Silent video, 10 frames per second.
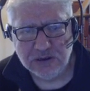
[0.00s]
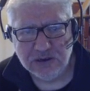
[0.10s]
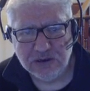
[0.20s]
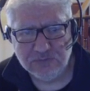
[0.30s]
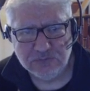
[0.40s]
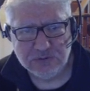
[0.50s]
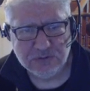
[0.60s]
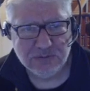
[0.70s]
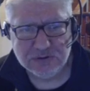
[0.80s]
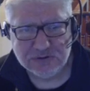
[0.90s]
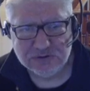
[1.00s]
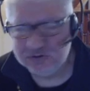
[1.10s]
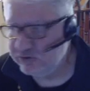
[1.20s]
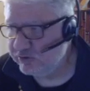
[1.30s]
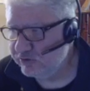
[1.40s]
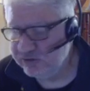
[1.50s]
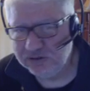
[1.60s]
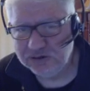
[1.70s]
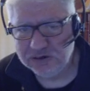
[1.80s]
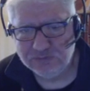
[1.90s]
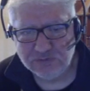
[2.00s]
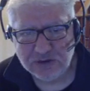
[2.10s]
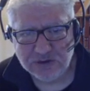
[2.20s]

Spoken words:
if companies are just using Delphi